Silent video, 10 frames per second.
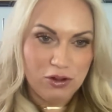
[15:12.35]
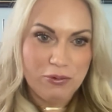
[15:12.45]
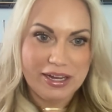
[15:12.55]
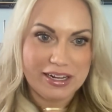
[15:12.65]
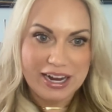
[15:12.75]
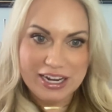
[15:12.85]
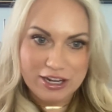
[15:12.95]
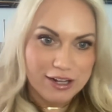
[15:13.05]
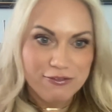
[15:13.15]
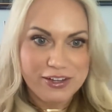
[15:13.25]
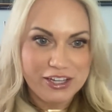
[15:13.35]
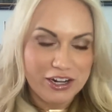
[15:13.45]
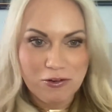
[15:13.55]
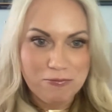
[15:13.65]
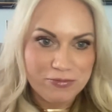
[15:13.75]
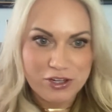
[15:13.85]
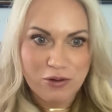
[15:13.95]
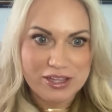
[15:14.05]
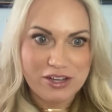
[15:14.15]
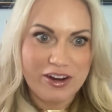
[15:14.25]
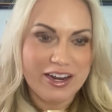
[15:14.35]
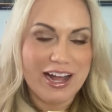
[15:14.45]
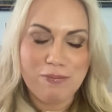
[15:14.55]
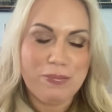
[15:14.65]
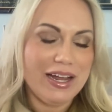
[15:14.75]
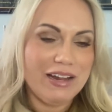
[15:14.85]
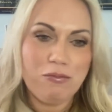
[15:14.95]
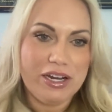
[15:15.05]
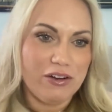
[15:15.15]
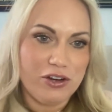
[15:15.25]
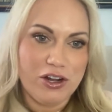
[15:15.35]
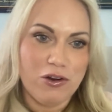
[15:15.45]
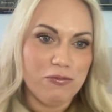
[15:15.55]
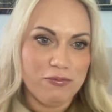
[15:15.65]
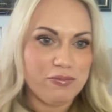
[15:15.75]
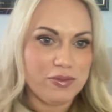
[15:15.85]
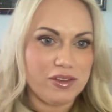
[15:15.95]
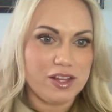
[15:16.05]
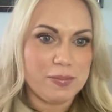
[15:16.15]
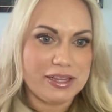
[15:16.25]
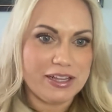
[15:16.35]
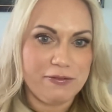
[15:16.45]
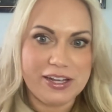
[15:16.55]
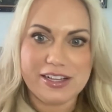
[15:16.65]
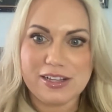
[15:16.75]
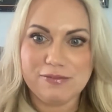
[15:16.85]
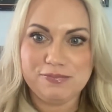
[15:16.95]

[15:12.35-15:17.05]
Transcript: We can kind of, know what's going on, but we don't know specifics.